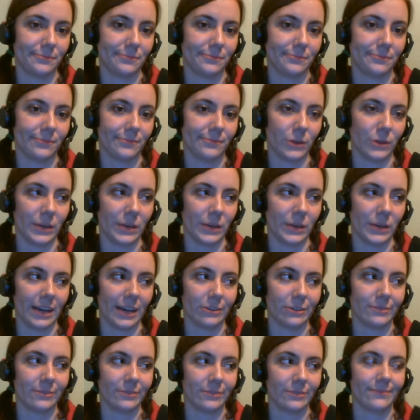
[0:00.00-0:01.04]
going
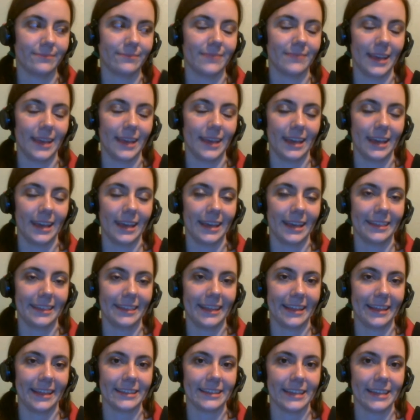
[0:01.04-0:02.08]
out, and
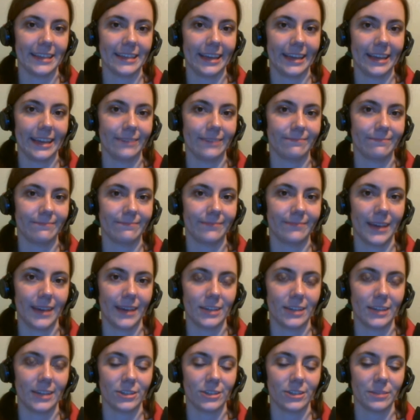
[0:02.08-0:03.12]
that's it. I
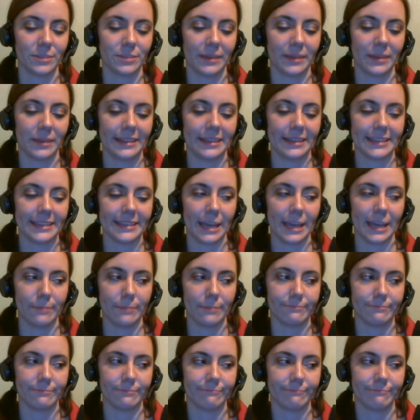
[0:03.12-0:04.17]
just play this
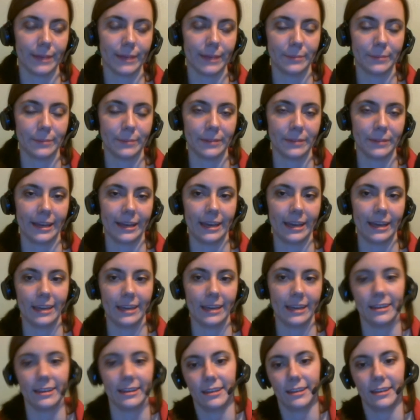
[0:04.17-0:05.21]
game. I
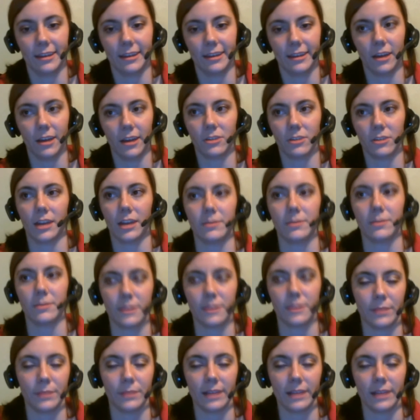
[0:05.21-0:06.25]
play other games. I
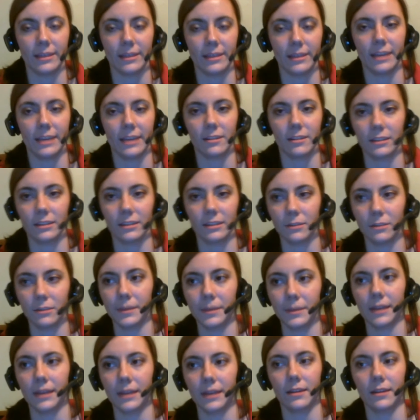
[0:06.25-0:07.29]
play League a little
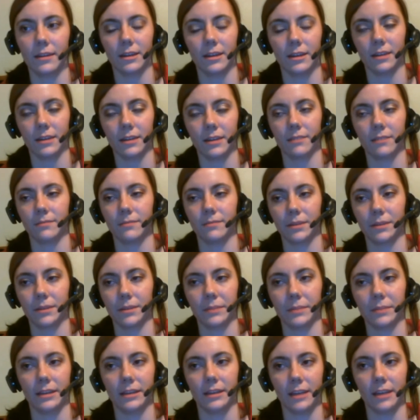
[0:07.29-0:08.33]
bit. I
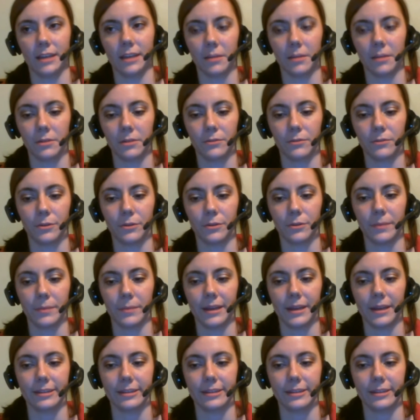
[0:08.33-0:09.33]
played Diablo for a bit.